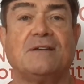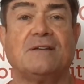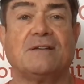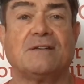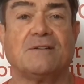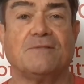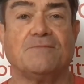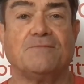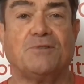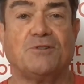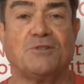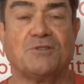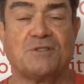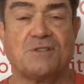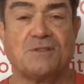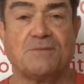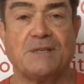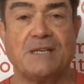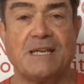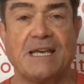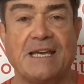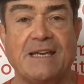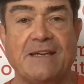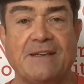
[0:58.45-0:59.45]
compulsive
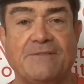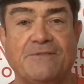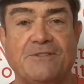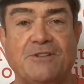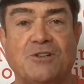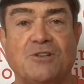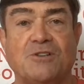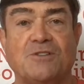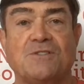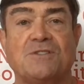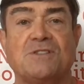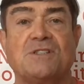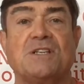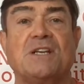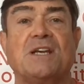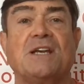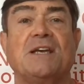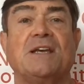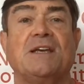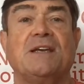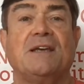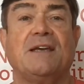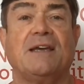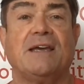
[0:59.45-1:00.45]
behaviors,
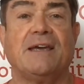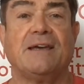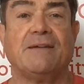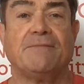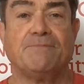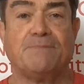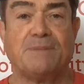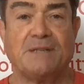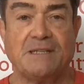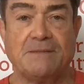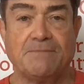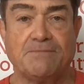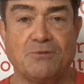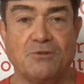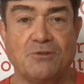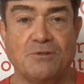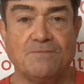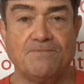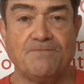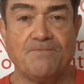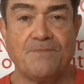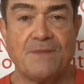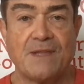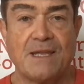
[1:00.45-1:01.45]
and
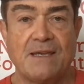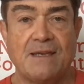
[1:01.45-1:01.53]
people.